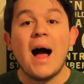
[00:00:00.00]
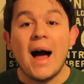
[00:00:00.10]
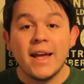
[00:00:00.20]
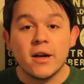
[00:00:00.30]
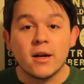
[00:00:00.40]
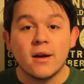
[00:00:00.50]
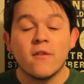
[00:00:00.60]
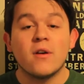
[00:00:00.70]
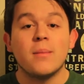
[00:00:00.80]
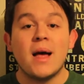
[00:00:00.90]
iron
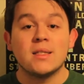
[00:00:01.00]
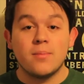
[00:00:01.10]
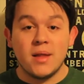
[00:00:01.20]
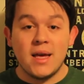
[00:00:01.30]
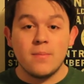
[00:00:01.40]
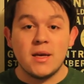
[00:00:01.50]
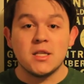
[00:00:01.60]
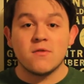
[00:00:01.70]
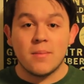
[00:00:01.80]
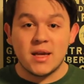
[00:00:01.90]
from as a playing
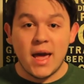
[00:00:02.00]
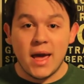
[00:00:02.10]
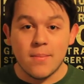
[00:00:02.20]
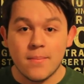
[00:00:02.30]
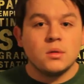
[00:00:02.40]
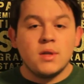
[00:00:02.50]
piece from the game.